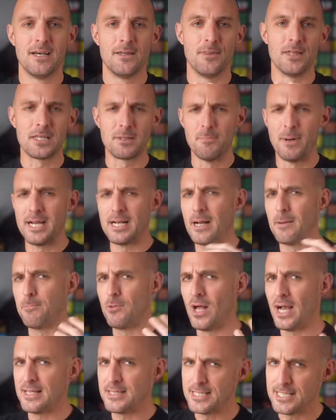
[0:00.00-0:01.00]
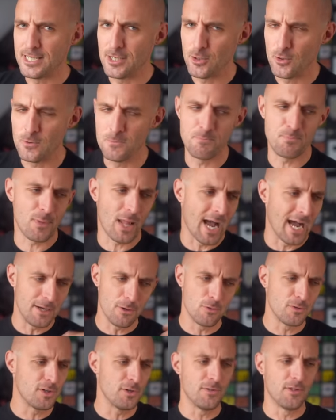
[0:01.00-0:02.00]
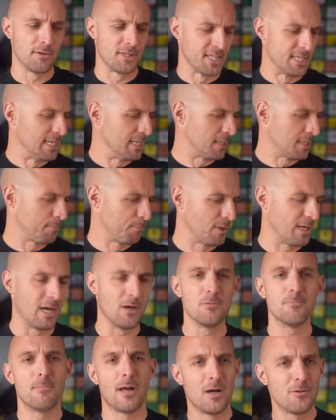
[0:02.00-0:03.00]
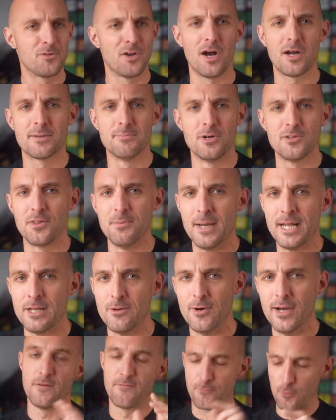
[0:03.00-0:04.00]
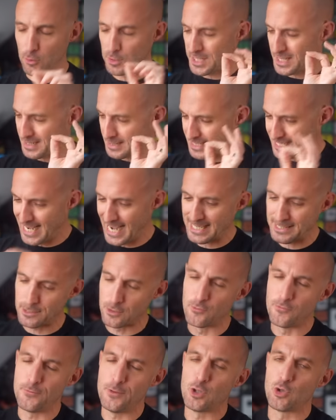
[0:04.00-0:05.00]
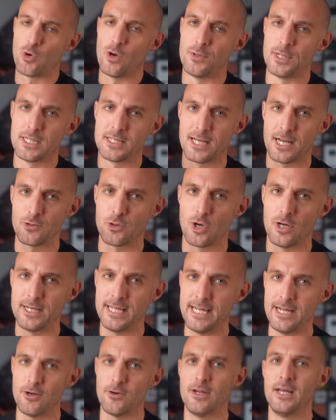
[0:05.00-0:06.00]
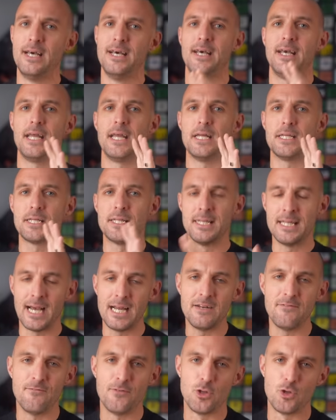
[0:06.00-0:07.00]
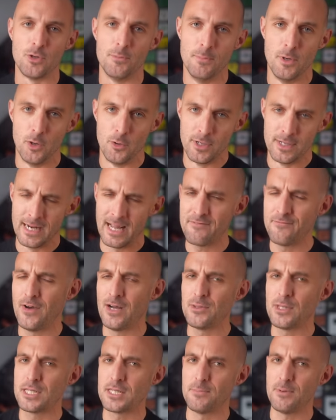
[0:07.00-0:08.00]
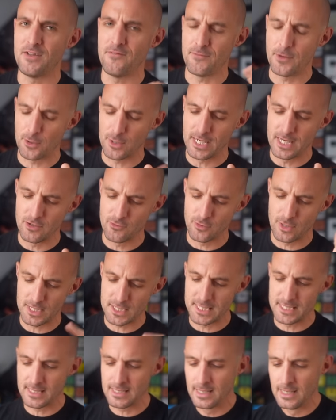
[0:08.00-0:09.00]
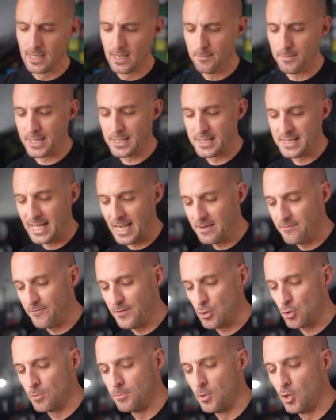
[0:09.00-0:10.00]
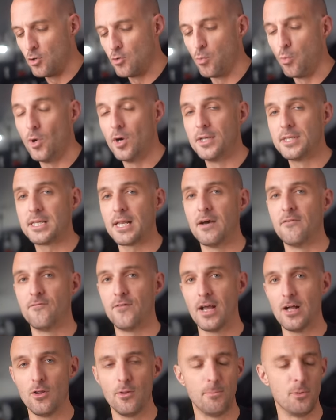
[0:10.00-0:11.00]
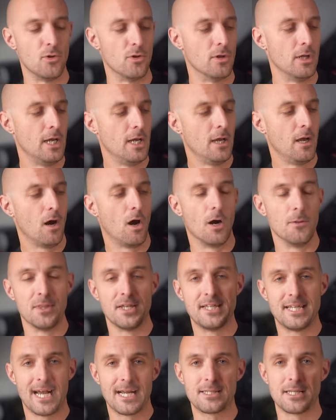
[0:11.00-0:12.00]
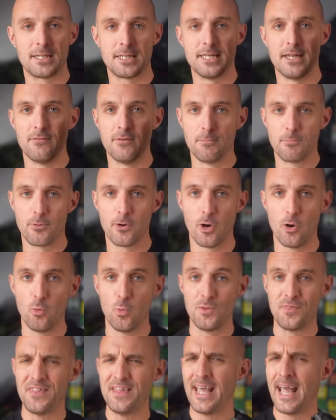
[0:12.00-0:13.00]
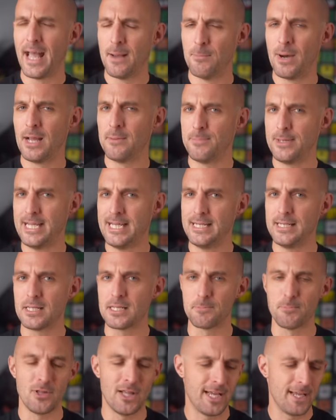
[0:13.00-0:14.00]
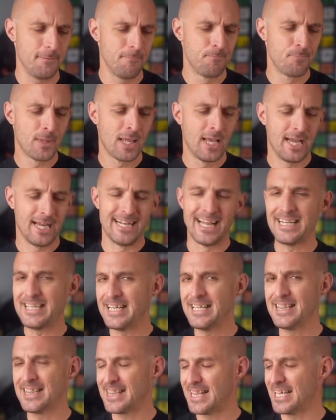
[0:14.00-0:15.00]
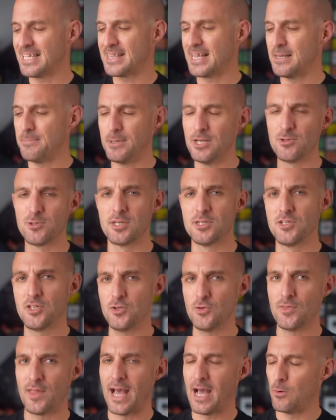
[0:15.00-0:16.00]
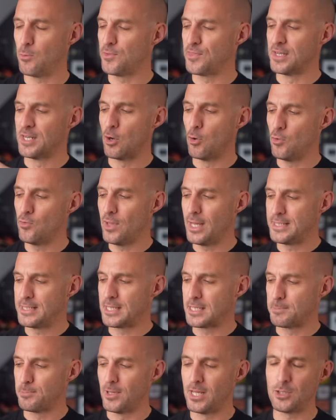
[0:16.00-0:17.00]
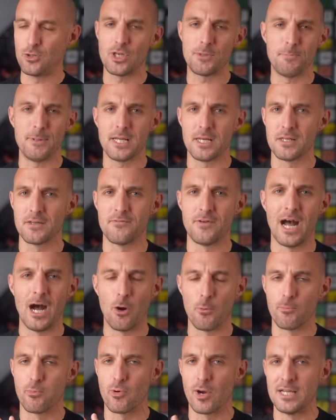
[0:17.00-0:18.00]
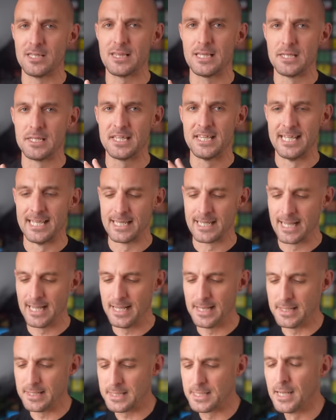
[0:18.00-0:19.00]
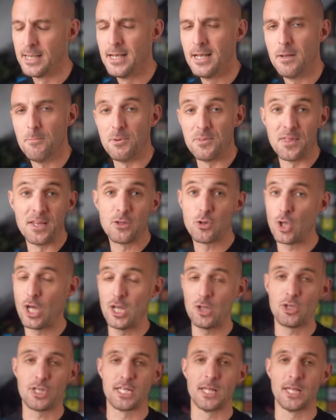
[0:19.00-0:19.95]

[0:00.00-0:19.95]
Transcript: this might apply to you. I don't do those things, but I'll, I'll talk about them anyway. The first tactical feature I wanna touch on here is night vision mode. And I found this to be very interesting because night vision mode was available on the Tactix 7 Pro with the MIP display. And I didn't think they'd be able to do that with an OLED display just because of how bright this thing is. But they changed